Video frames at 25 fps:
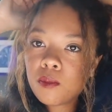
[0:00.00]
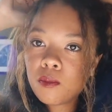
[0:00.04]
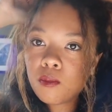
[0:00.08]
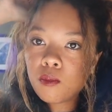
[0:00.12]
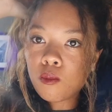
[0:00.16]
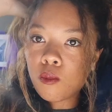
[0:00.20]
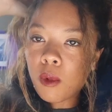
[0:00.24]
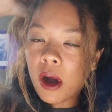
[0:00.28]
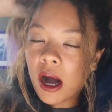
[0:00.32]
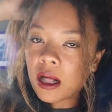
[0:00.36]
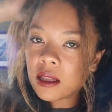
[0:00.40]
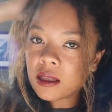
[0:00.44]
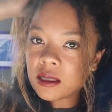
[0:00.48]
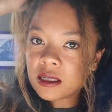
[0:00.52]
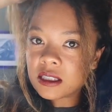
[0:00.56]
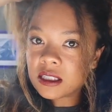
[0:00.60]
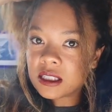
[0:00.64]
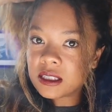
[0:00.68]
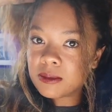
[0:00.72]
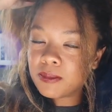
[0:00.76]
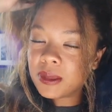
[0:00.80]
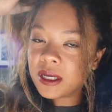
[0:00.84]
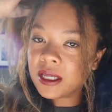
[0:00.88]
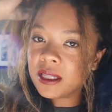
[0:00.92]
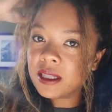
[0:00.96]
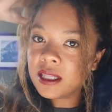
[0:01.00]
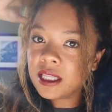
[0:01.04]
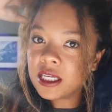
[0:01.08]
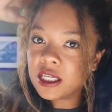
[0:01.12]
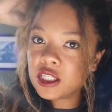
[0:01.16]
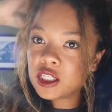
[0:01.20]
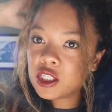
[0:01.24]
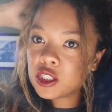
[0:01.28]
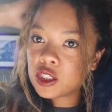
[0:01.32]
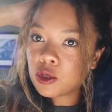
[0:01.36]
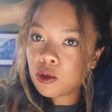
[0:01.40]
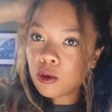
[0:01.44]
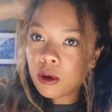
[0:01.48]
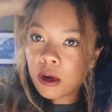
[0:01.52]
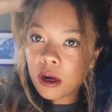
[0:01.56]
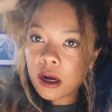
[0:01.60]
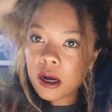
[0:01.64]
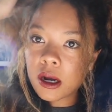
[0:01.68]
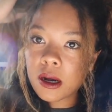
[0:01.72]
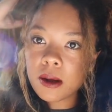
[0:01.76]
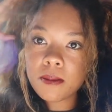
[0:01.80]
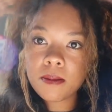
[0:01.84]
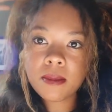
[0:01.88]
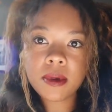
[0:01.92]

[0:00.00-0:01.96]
while it's been this short.